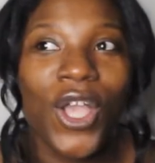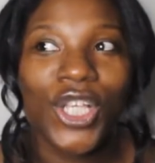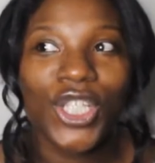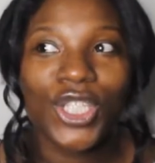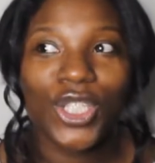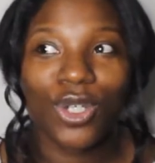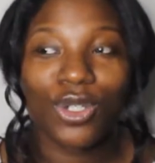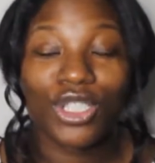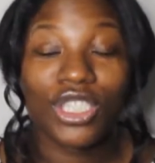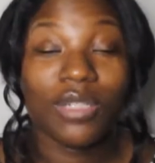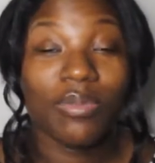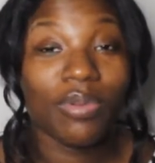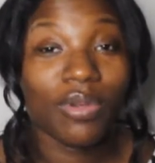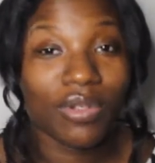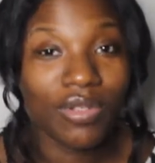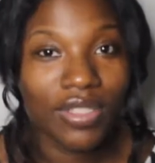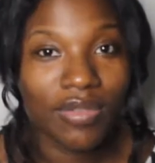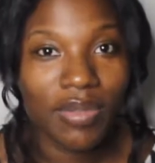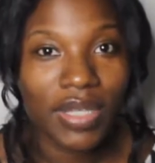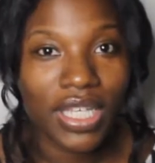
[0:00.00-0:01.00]
So she
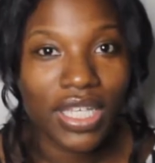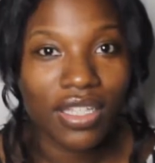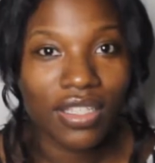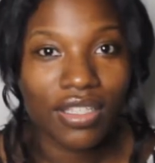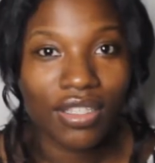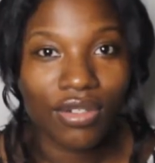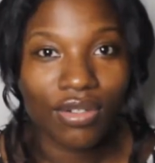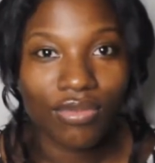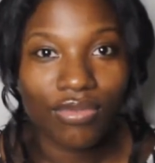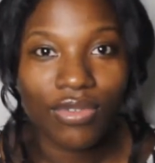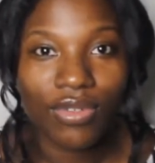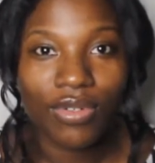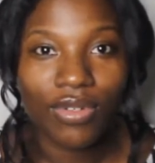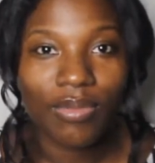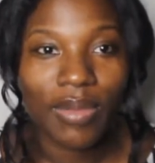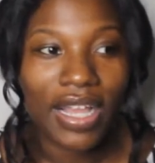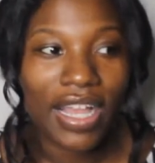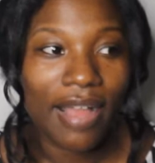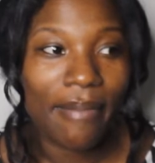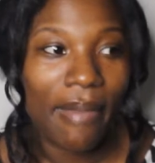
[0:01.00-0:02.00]
pulls me into the
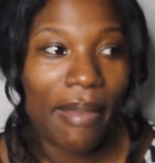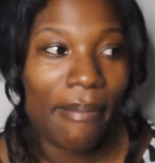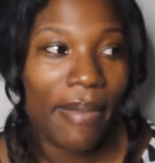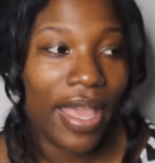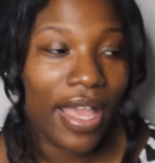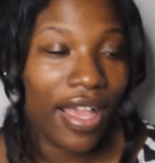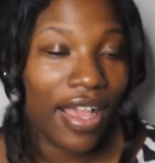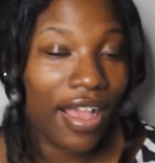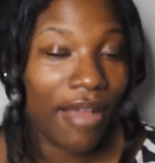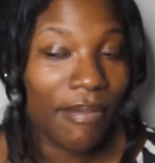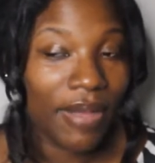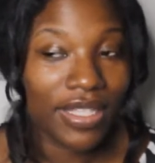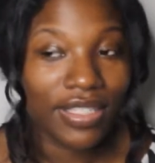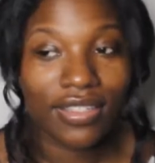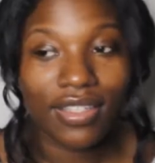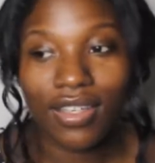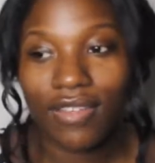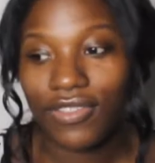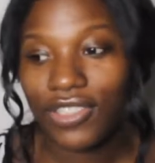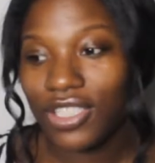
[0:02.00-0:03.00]
room. I got my bag, I got my
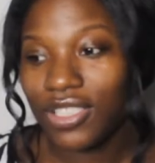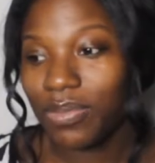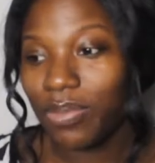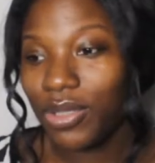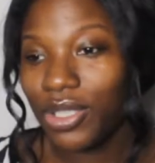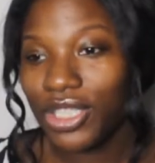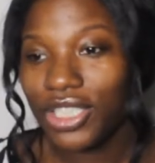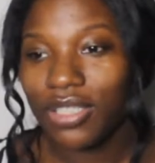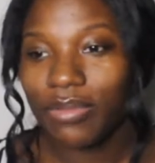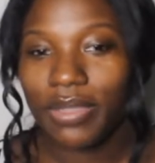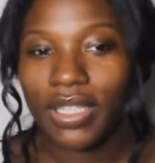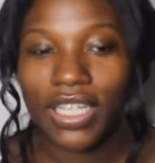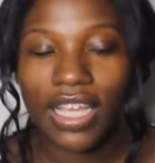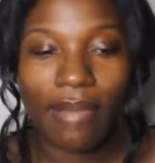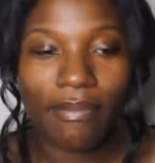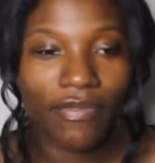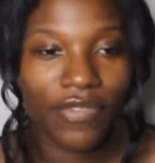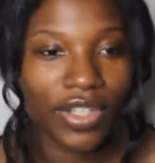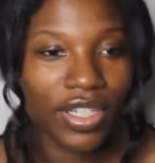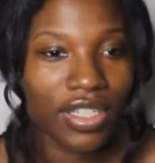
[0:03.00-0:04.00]
stuff. She's pushing me.
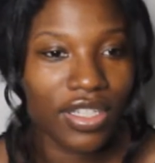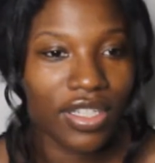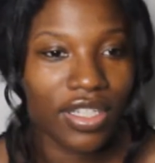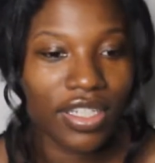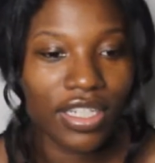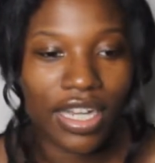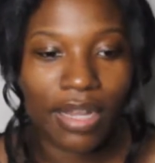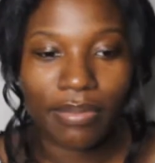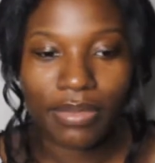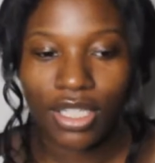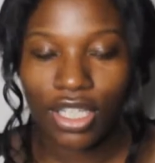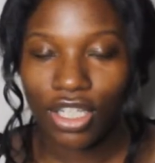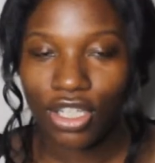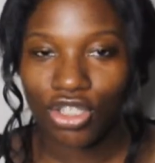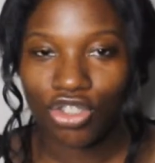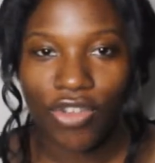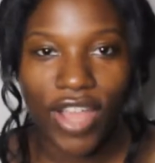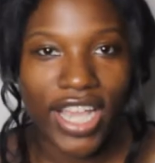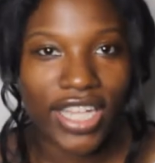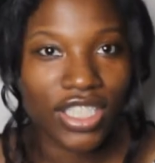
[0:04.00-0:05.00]
I'm feeling good. The
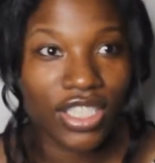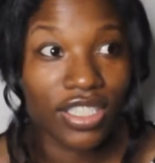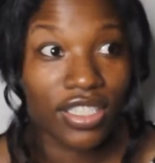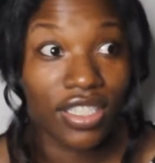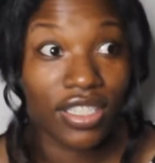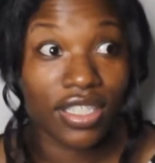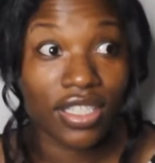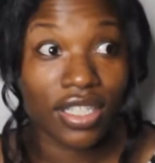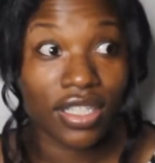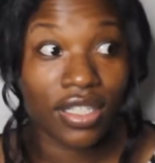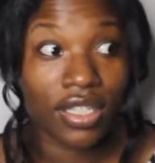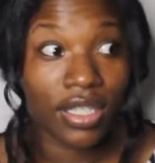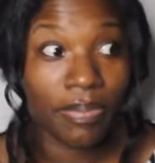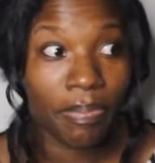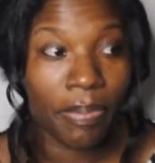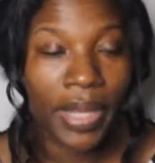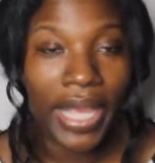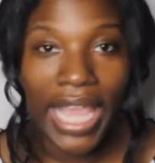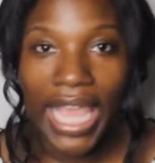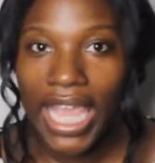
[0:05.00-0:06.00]
contractions is, the
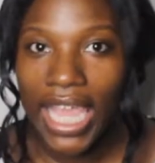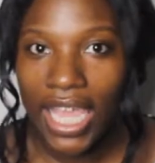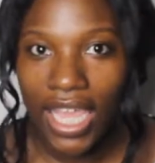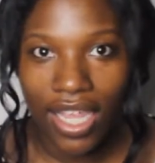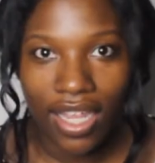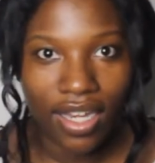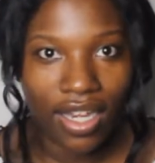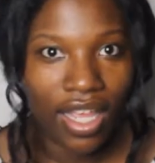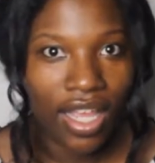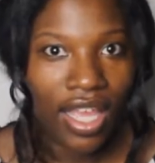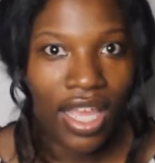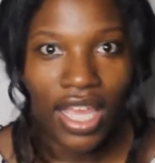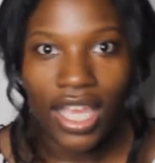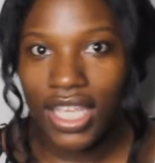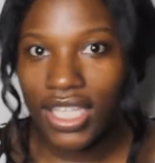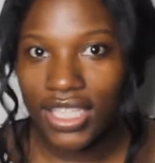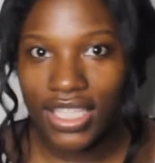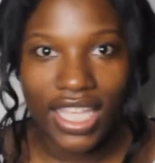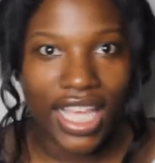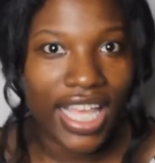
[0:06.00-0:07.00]
pain
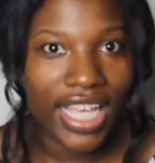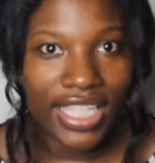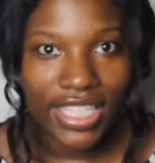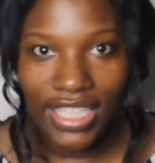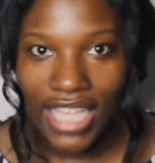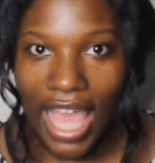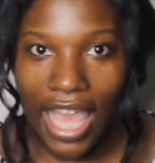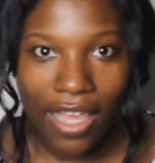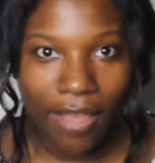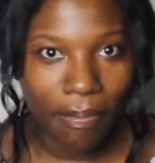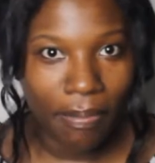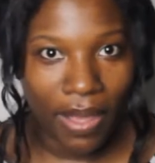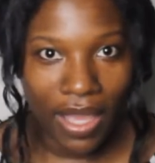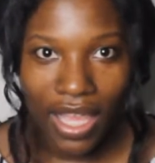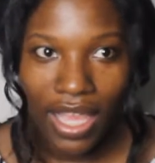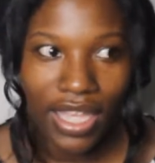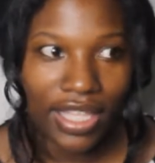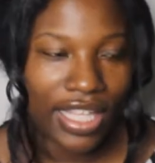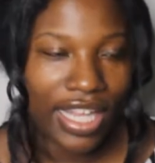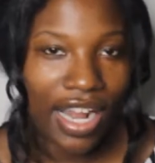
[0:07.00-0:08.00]
is the exact
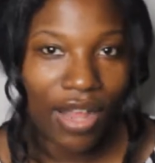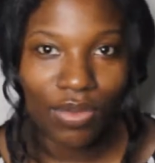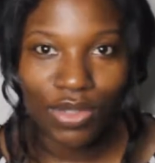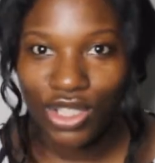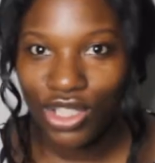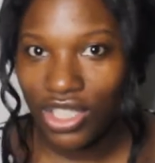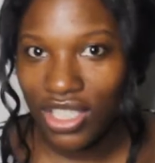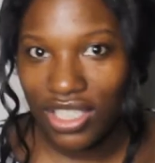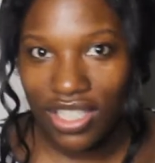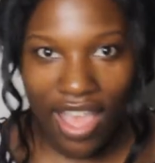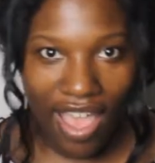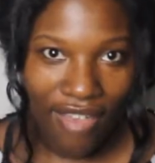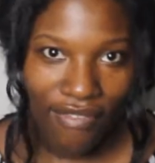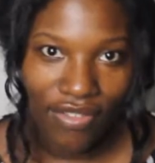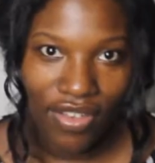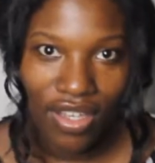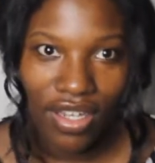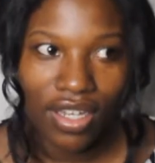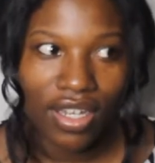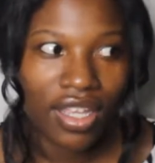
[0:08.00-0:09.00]
pain that I was just
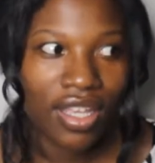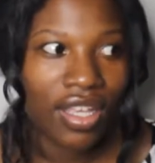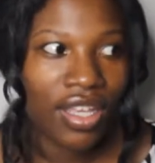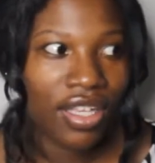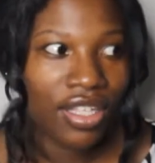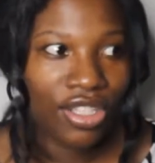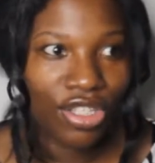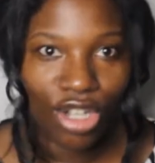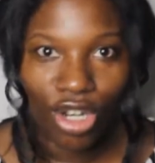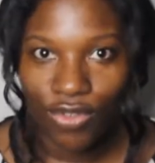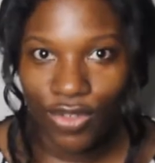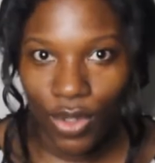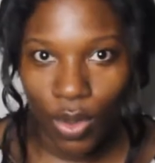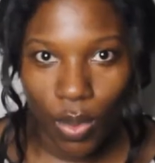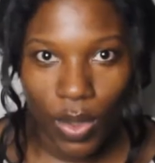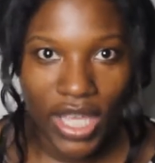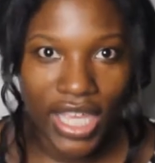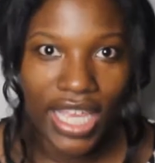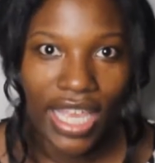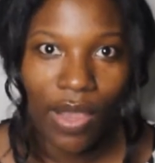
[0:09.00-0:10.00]
having during the
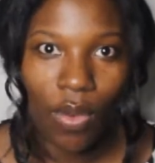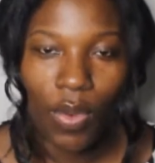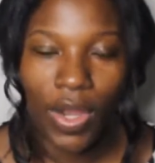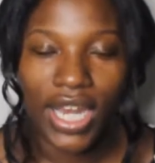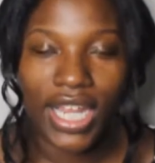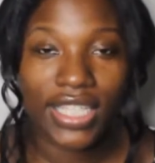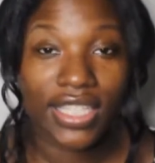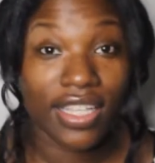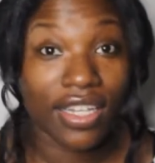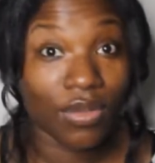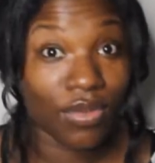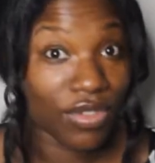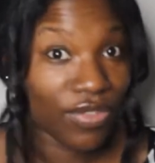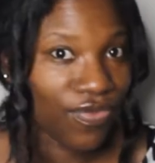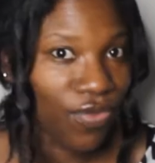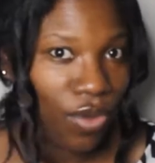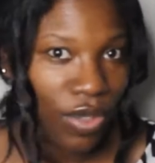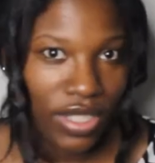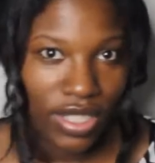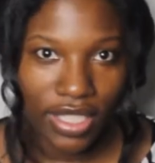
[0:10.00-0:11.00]
weekend where they said it was
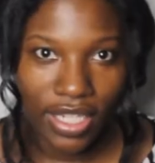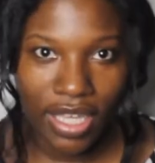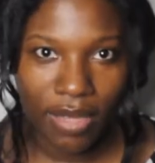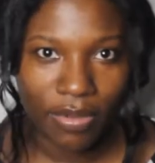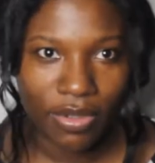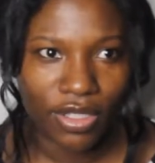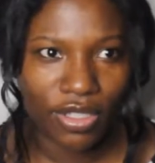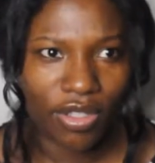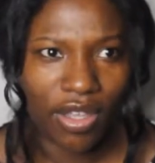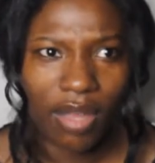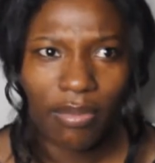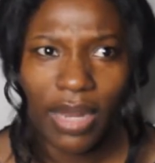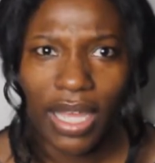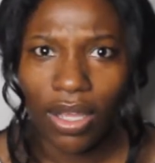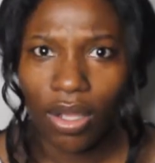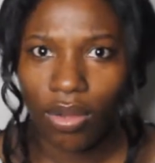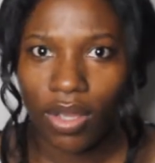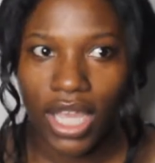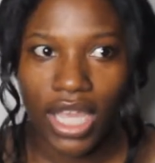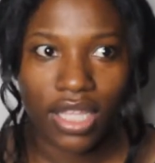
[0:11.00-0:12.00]
forced labor. So I'm
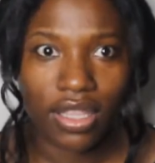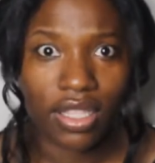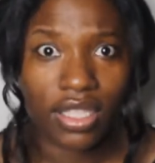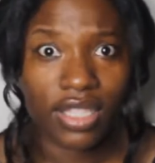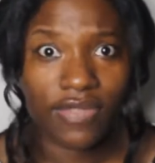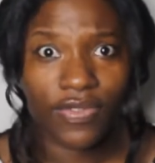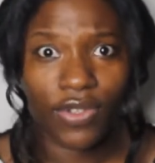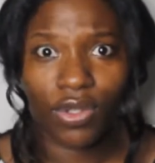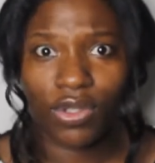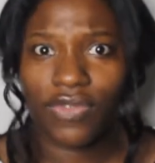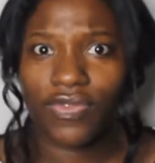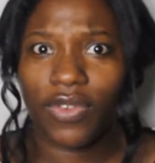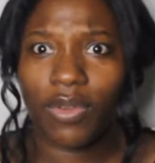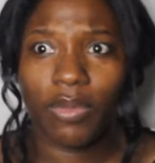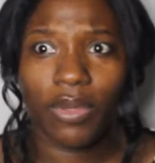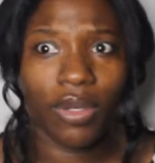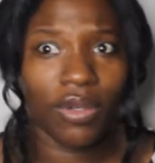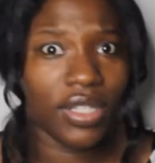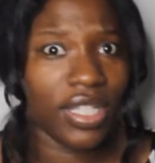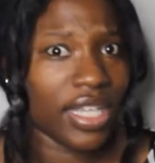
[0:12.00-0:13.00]
like, okay, this feels
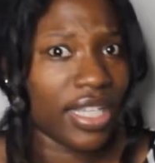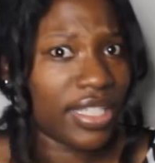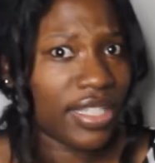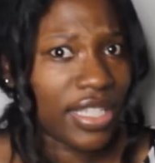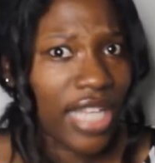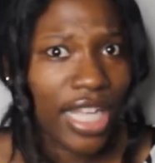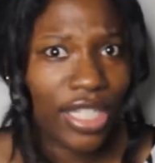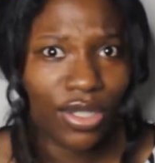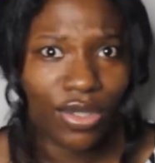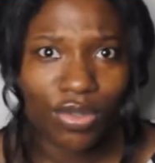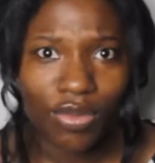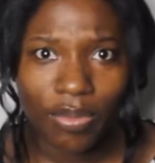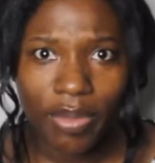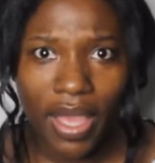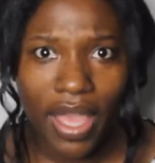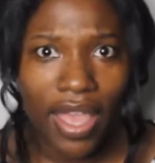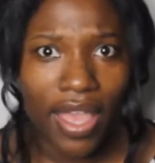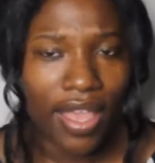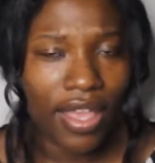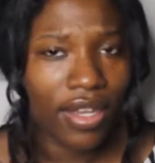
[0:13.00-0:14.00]
familiar. It's not too
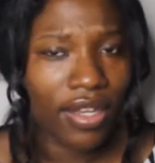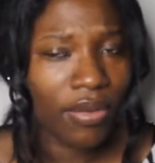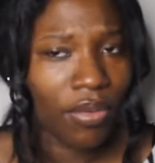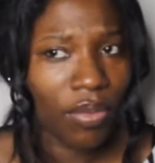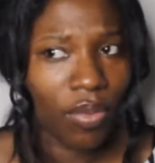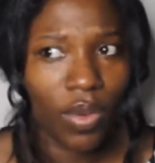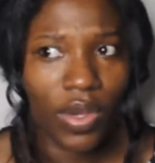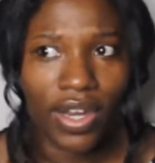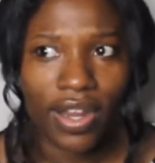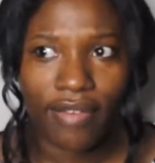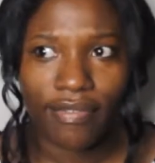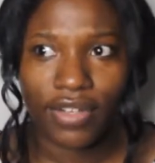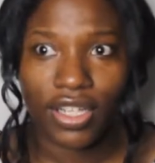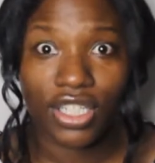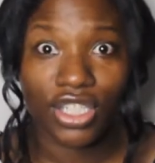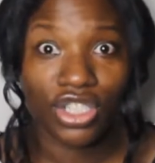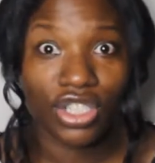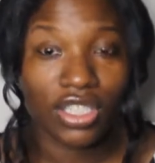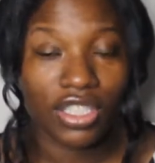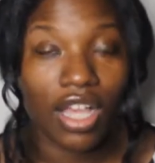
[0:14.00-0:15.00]
bad. Whatever.
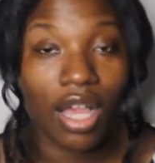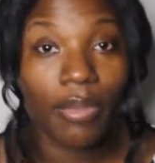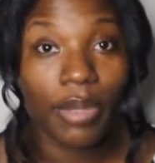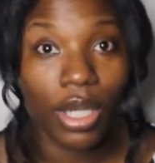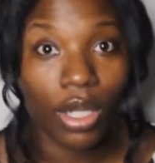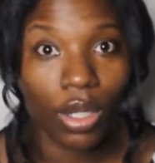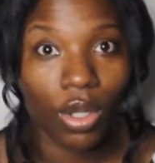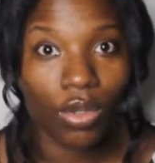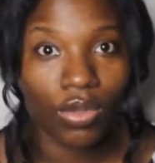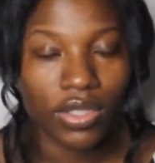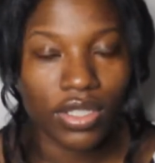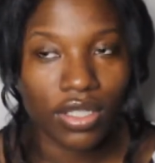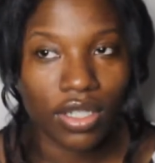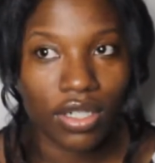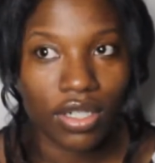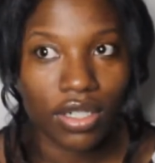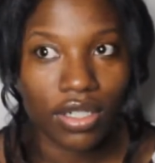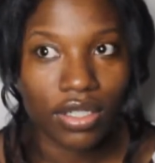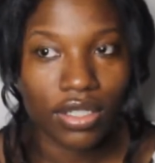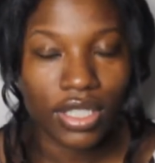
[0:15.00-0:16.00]
It's just coming
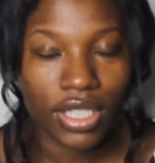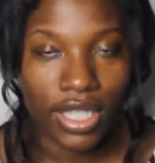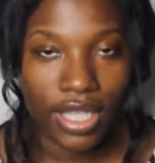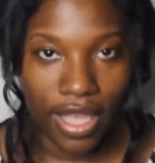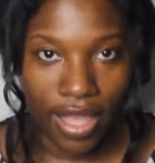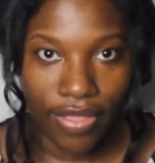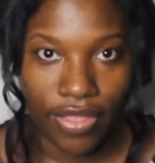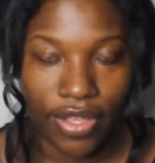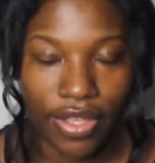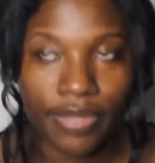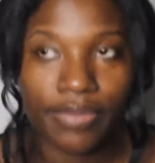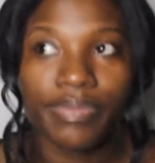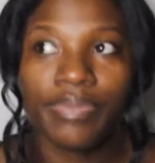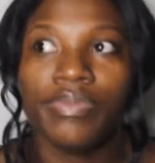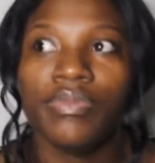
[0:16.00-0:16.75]
closer together.